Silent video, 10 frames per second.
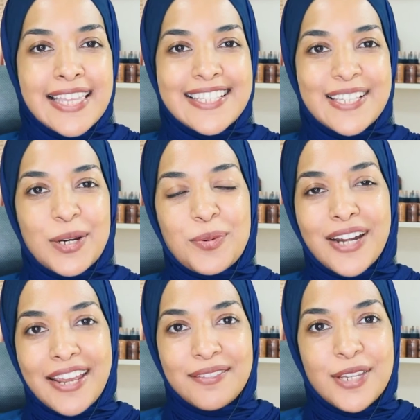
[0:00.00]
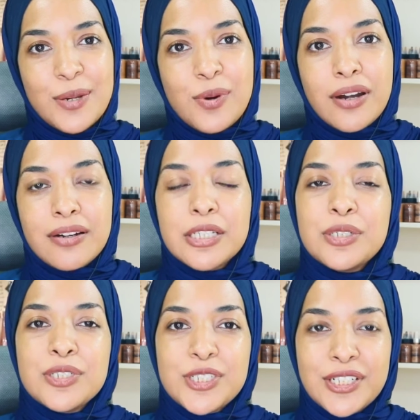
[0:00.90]
So wherever you are on
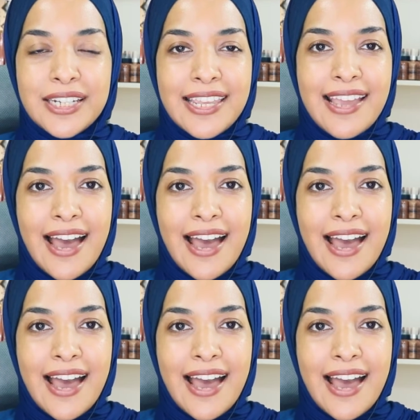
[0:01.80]
your journey,